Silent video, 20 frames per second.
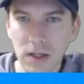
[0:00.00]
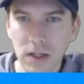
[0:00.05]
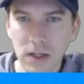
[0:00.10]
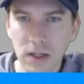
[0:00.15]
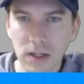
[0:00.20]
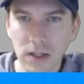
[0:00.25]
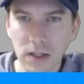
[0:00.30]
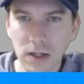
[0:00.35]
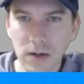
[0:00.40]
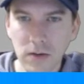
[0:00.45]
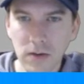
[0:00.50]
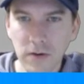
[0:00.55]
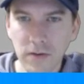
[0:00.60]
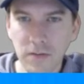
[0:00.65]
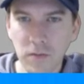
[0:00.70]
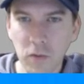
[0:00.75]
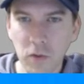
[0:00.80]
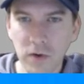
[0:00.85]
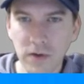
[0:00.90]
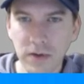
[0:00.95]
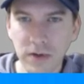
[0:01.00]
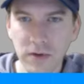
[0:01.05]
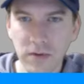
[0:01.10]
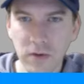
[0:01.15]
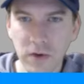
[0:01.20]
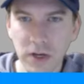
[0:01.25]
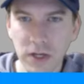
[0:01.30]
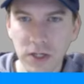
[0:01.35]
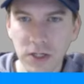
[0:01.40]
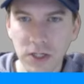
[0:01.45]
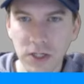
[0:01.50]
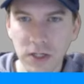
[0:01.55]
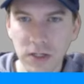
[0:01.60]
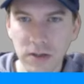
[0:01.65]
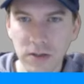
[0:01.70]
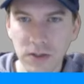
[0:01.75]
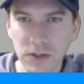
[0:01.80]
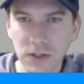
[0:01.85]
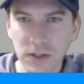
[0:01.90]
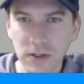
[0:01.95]
Get rid of more of the grayish
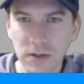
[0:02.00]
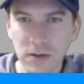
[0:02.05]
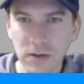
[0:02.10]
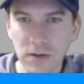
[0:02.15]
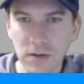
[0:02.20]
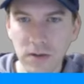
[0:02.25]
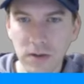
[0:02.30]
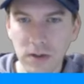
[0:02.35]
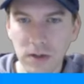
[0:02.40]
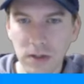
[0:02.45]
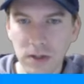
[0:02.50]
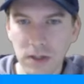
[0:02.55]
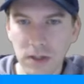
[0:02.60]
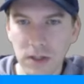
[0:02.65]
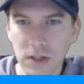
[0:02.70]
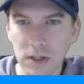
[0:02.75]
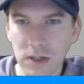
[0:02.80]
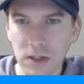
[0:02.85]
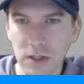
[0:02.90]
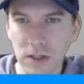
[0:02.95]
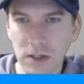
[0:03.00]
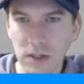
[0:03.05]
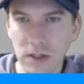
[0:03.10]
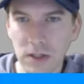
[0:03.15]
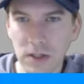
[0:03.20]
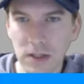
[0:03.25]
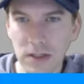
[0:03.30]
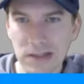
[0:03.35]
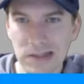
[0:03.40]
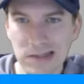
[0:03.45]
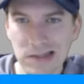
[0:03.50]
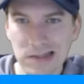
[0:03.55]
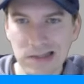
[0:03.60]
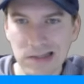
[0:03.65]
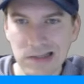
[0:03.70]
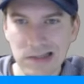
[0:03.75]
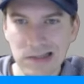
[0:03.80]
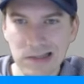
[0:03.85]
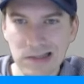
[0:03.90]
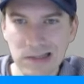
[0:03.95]
colors too.
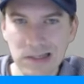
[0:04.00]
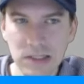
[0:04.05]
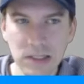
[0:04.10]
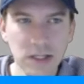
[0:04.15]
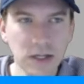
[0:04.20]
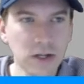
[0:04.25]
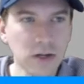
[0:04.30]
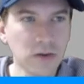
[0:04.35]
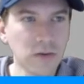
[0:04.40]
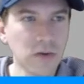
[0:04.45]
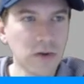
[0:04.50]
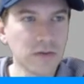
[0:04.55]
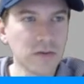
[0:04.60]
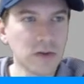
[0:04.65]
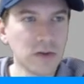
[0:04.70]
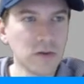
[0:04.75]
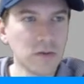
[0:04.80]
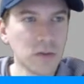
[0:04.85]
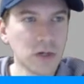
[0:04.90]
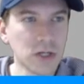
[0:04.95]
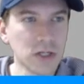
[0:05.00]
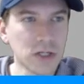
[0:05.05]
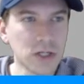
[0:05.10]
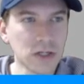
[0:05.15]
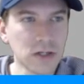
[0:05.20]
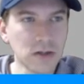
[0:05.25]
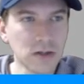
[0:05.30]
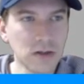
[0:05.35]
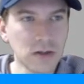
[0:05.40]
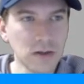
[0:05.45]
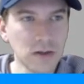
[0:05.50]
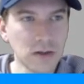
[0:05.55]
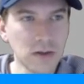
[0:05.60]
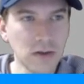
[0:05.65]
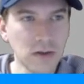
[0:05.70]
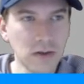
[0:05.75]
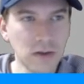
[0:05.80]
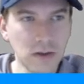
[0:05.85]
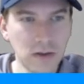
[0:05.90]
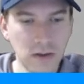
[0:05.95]
That's getting rid of too much.
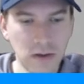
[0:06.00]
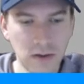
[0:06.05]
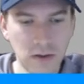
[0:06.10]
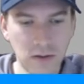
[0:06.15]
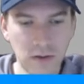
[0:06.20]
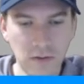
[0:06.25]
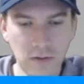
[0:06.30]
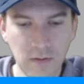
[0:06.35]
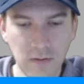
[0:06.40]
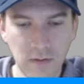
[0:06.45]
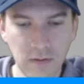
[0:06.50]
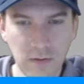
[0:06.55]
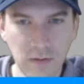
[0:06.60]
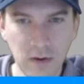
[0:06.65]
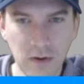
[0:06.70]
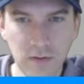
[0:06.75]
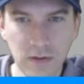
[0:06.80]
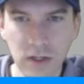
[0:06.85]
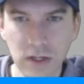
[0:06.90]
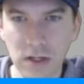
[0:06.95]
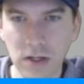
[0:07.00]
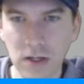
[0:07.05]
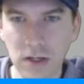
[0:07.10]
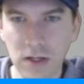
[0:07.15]
50.